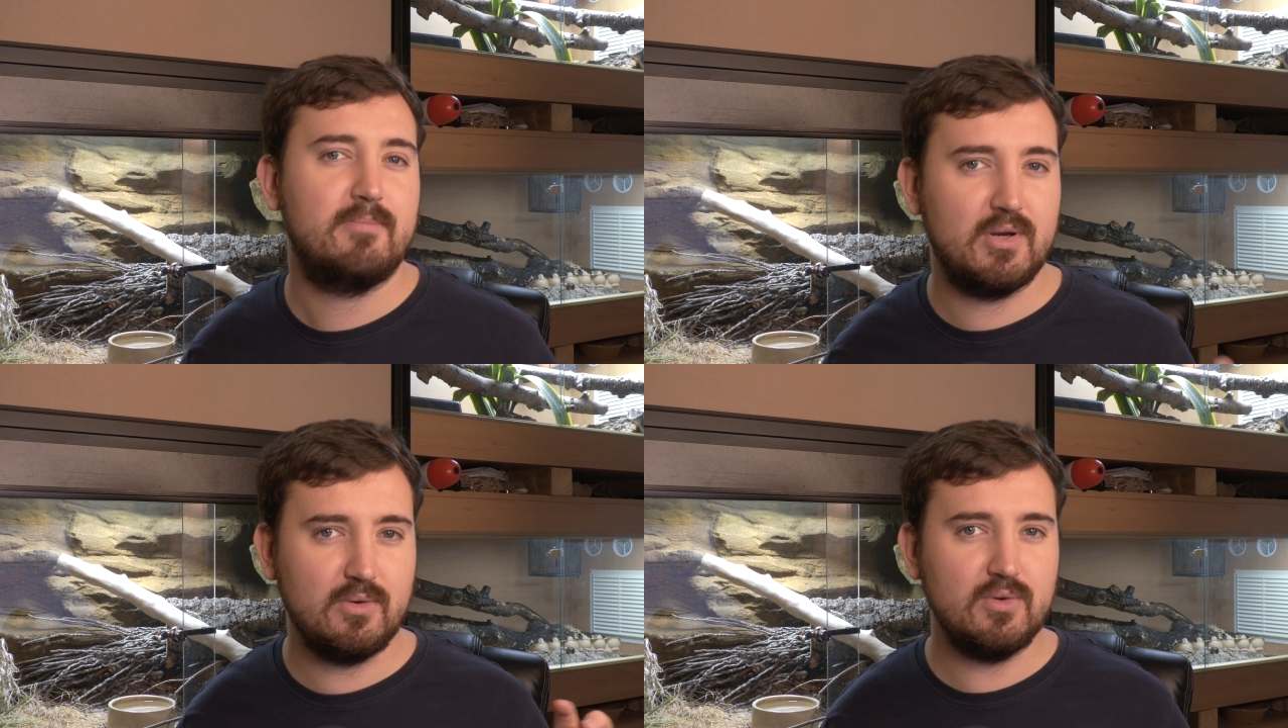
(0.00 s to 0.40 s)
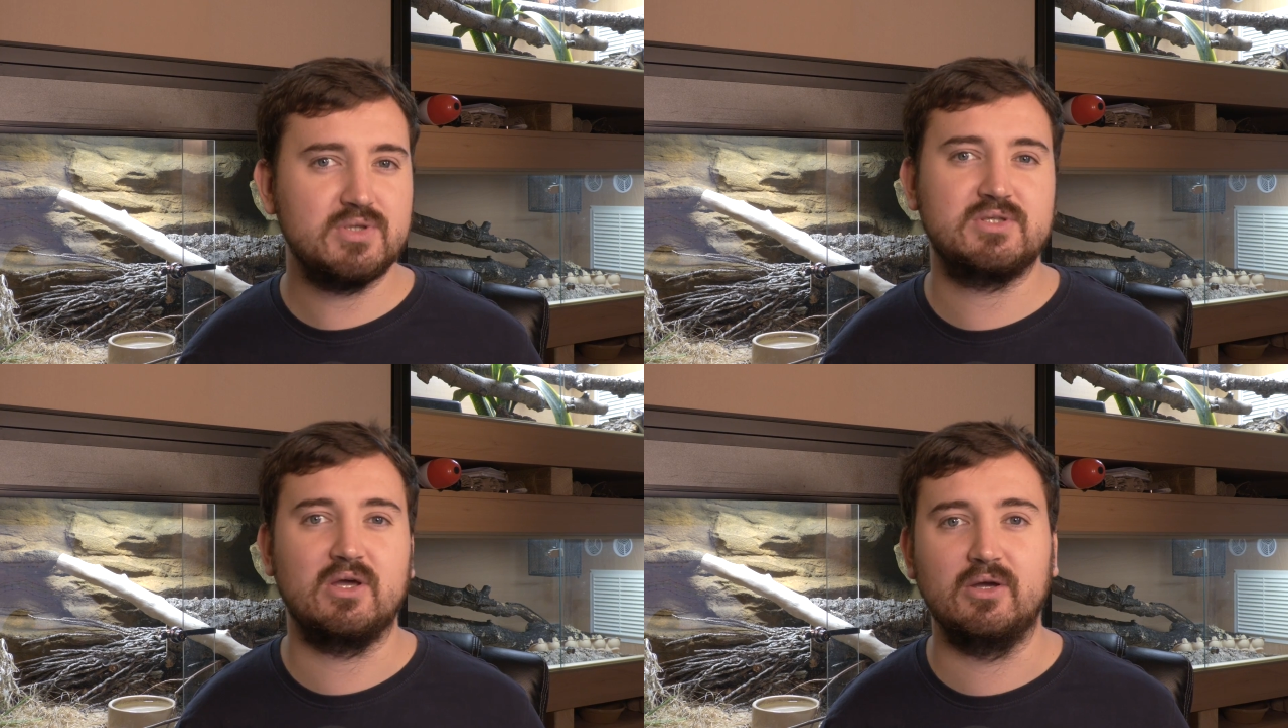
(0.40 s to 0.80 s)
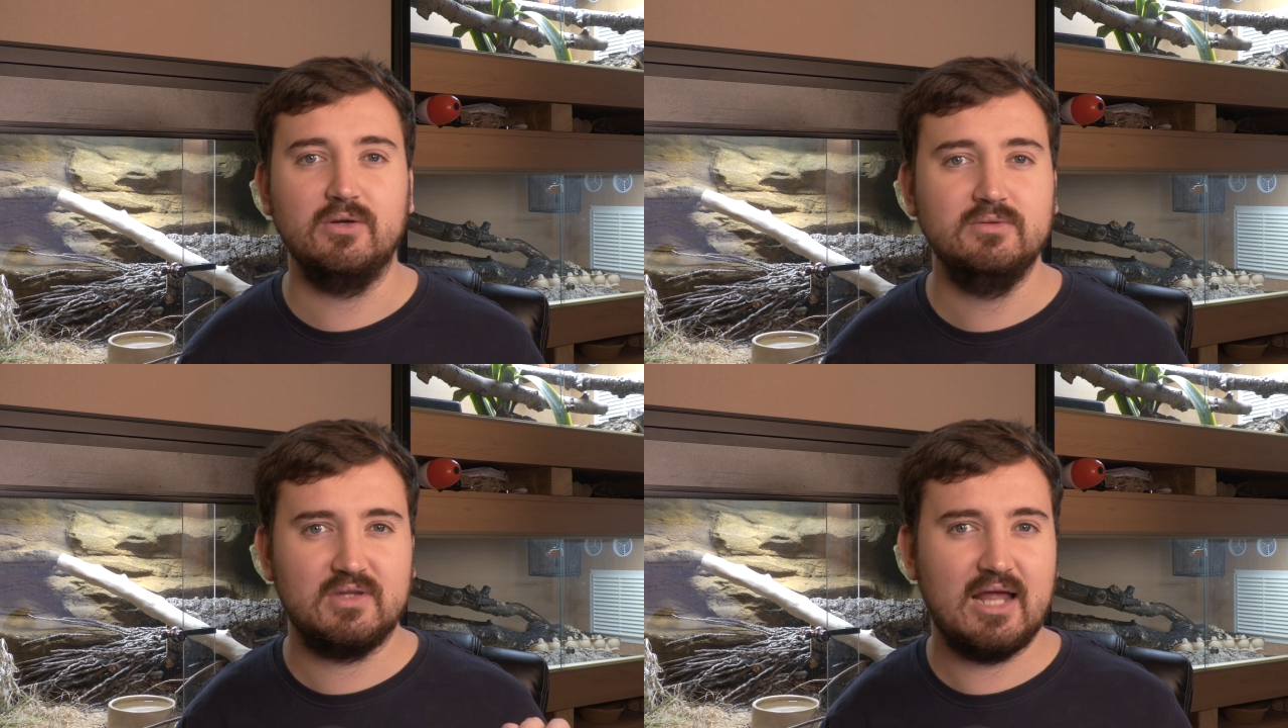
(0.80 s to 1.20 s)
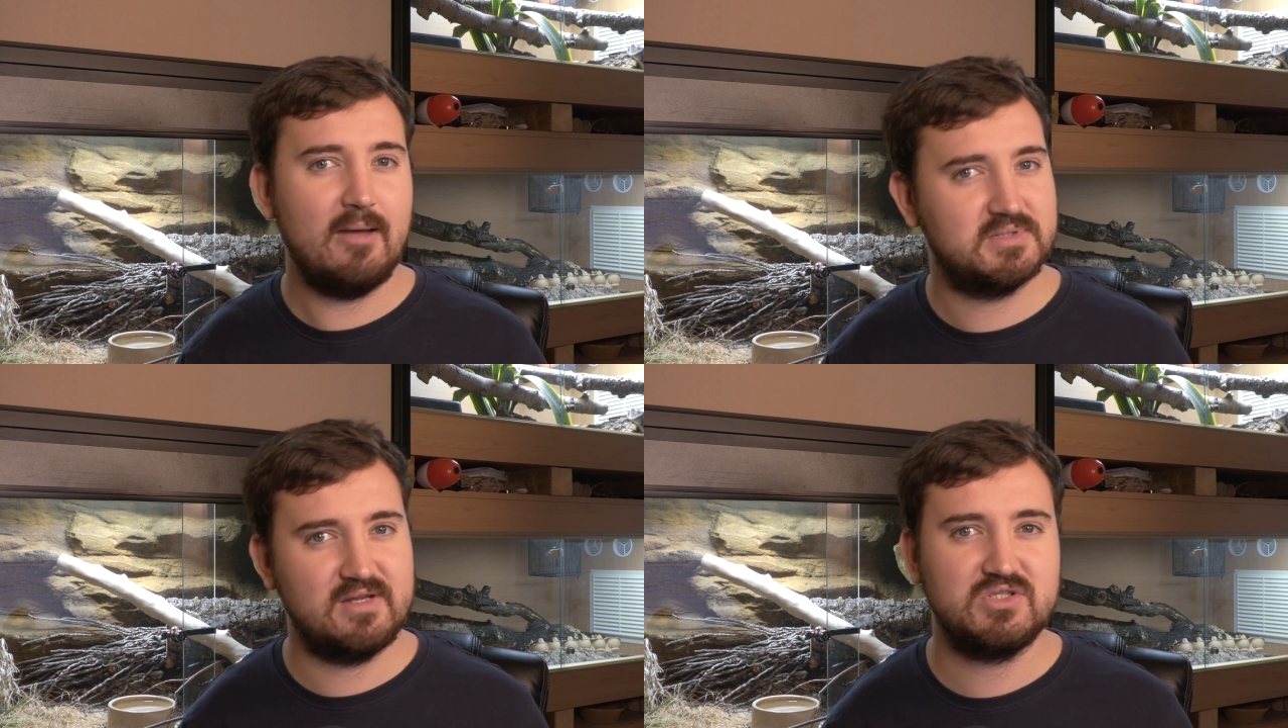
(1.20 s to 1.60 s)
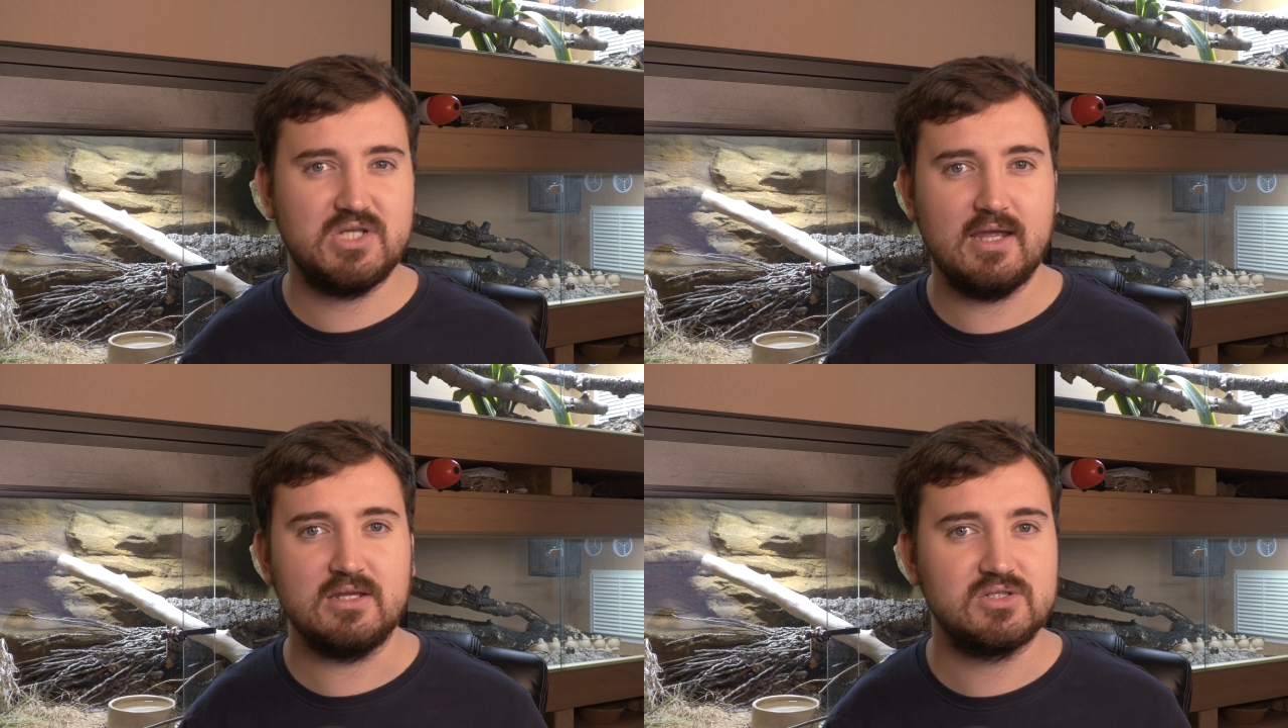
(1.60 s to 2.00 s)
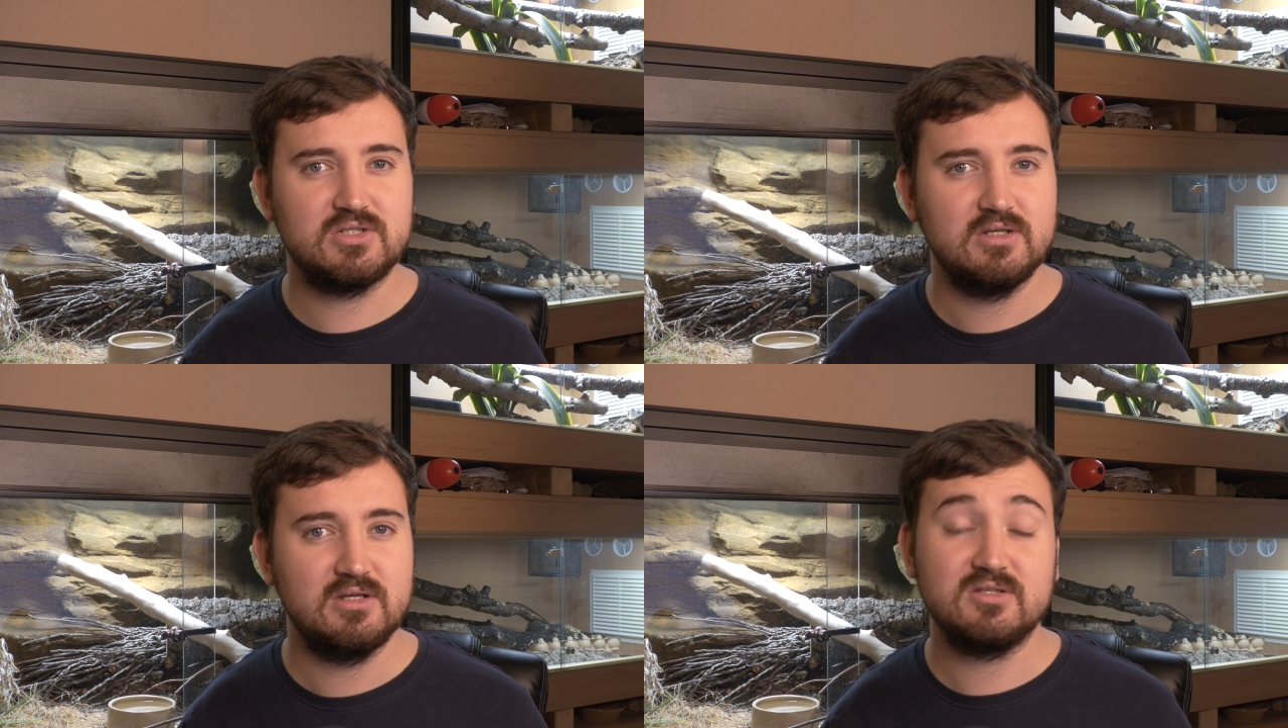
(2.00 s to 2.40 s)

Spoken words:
But also, the lamp's never changed.